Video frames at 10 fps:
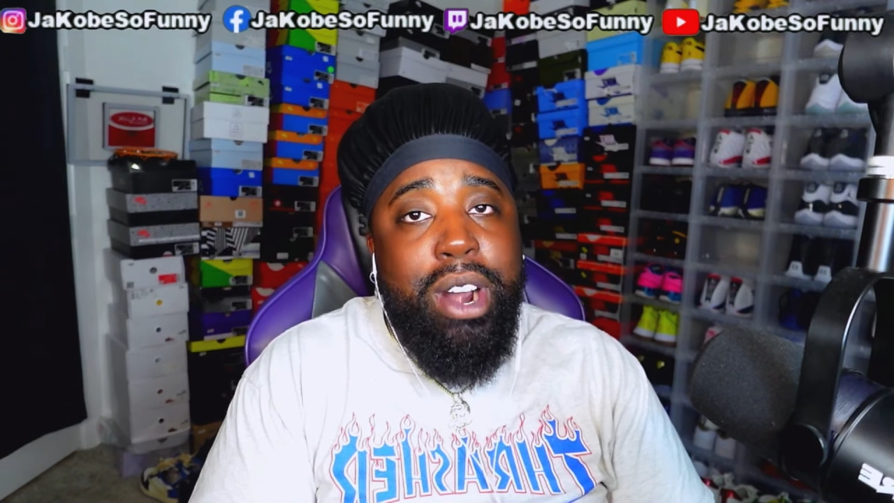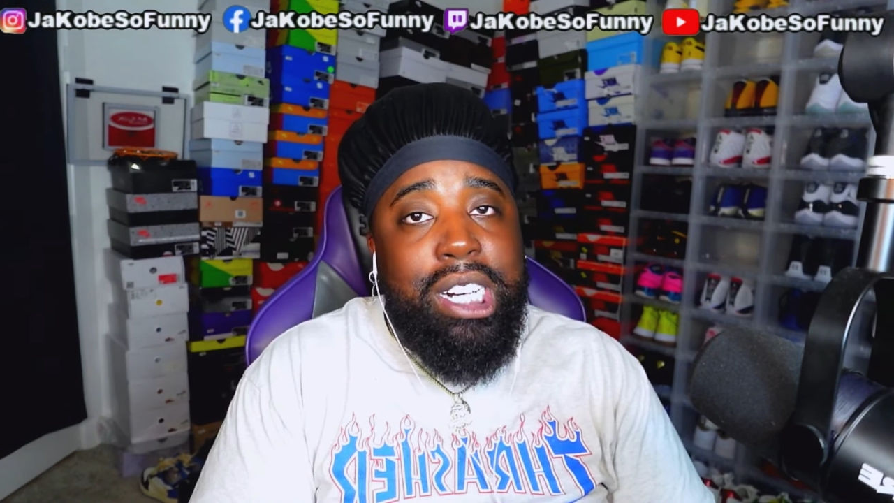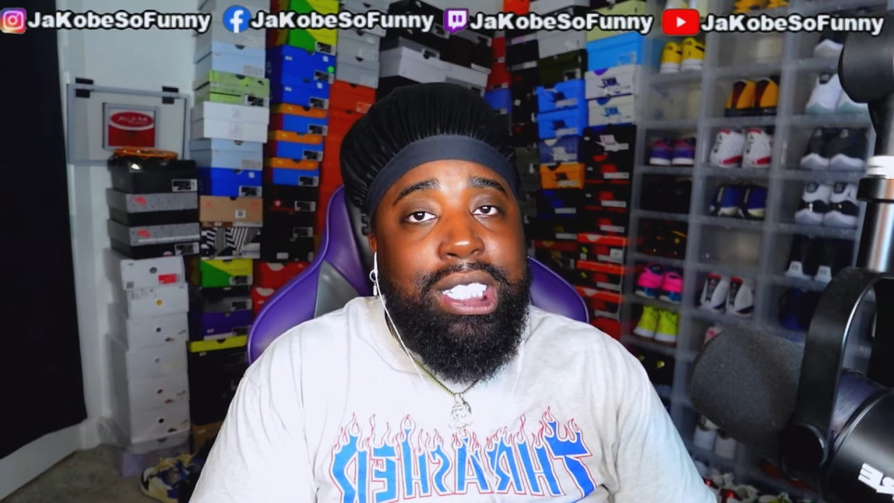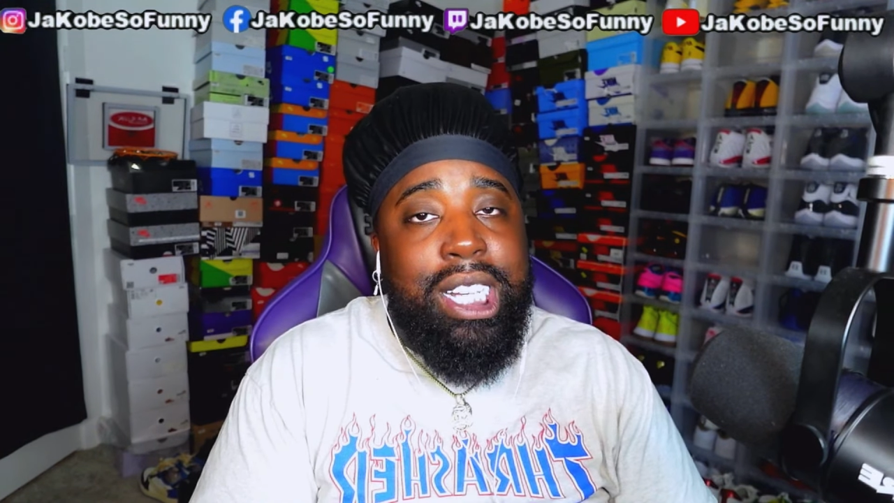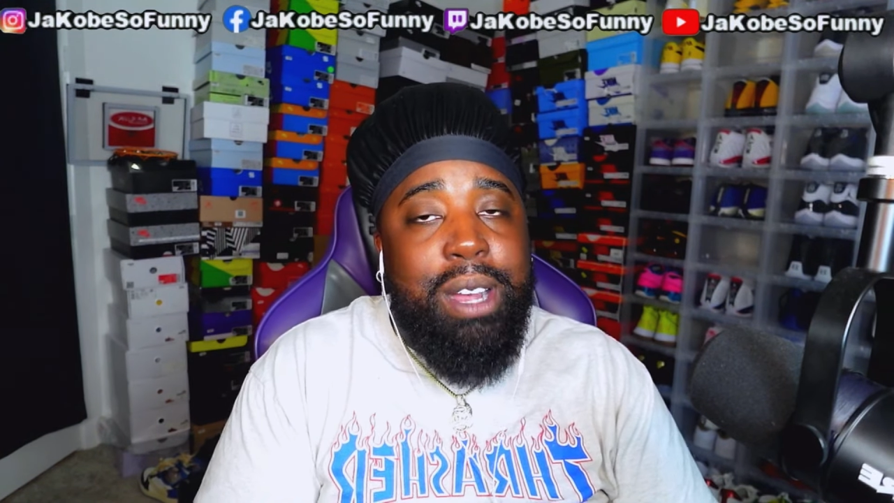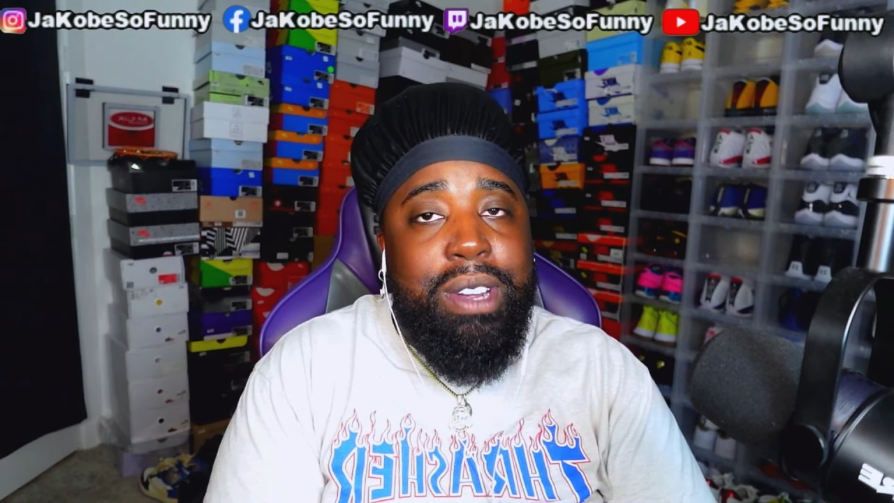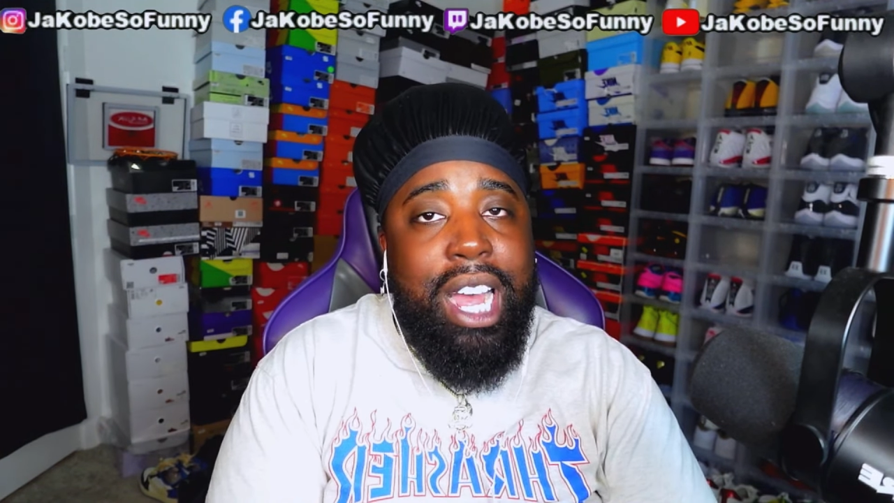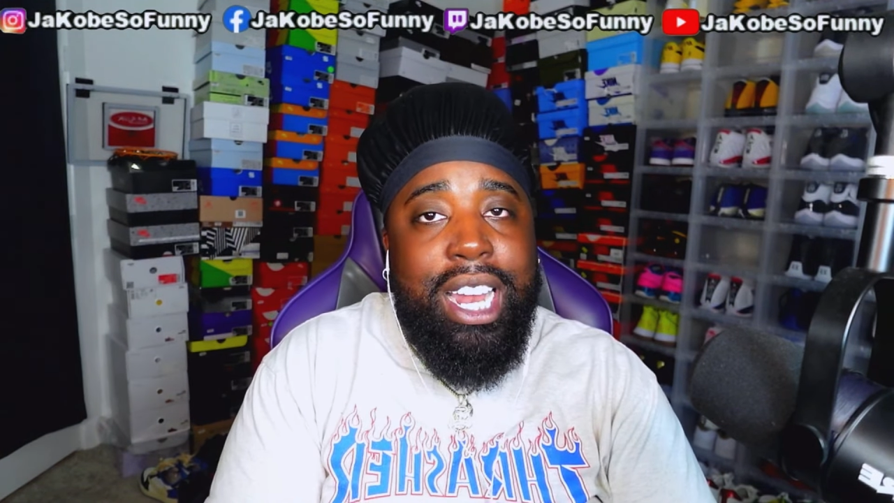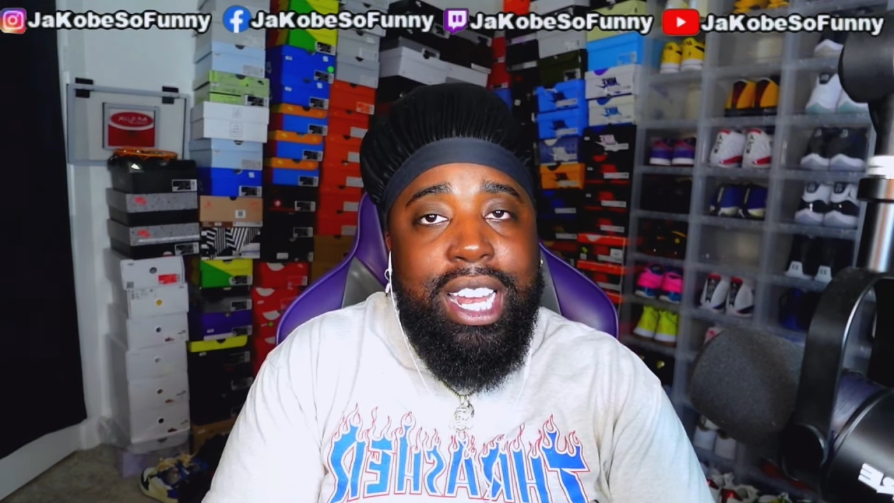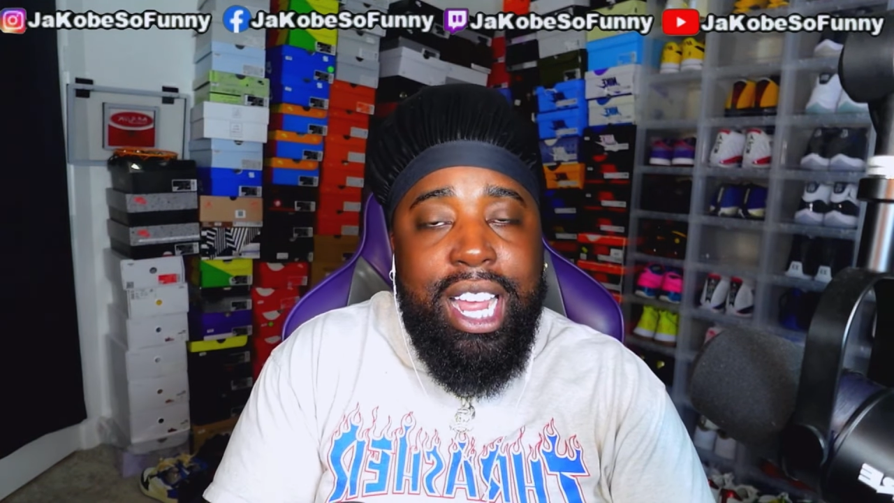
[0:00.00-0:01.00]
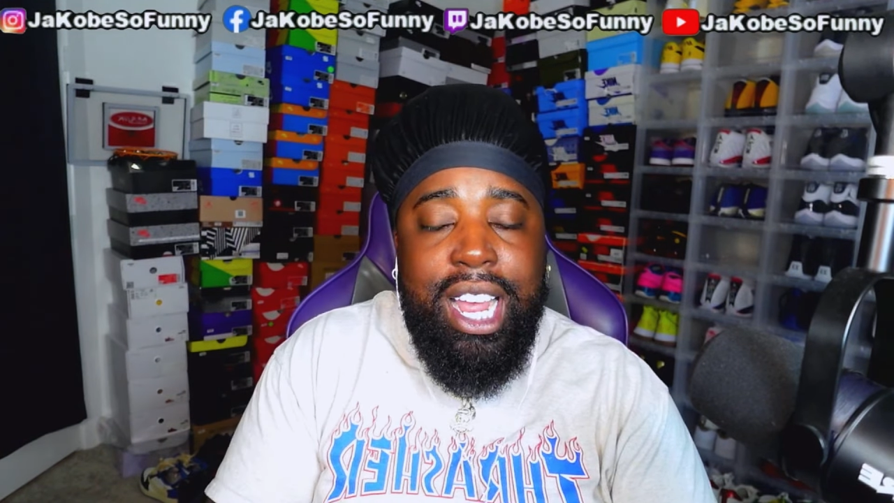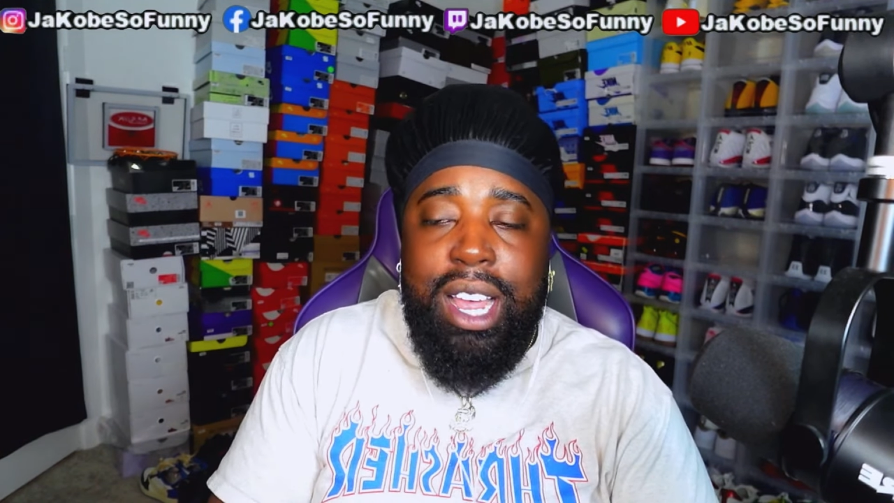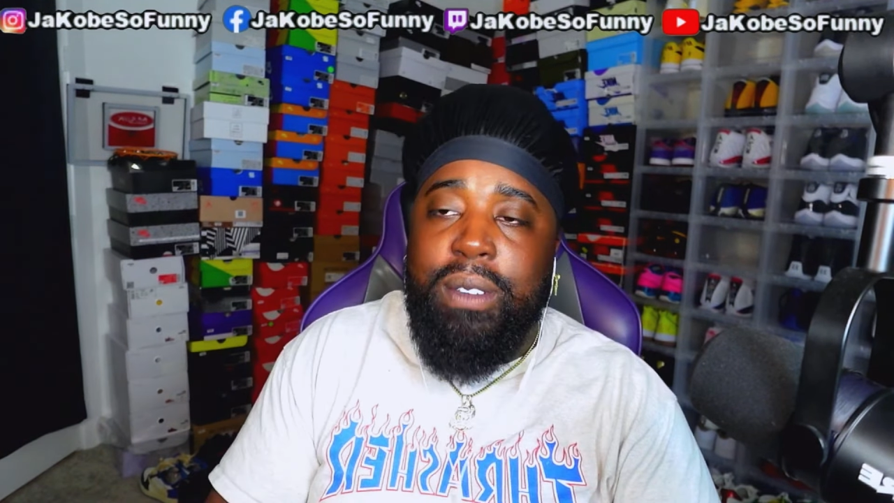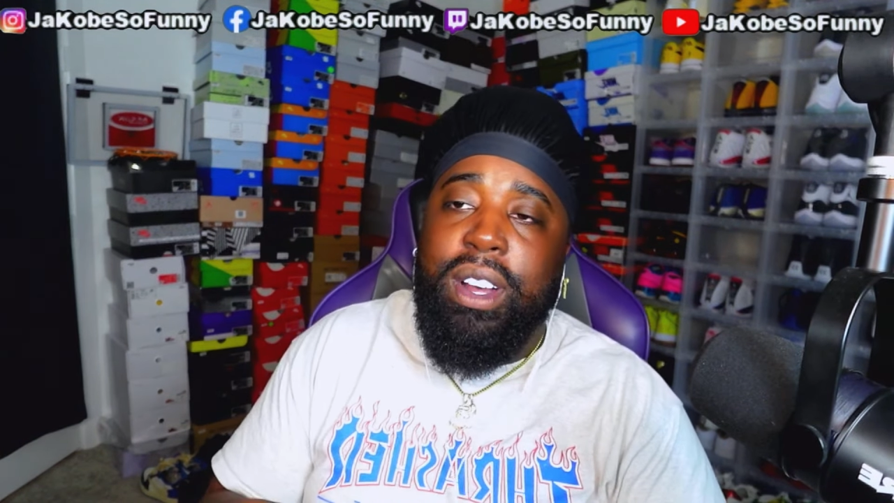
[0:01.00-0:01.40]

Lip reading: or something? Goddamn.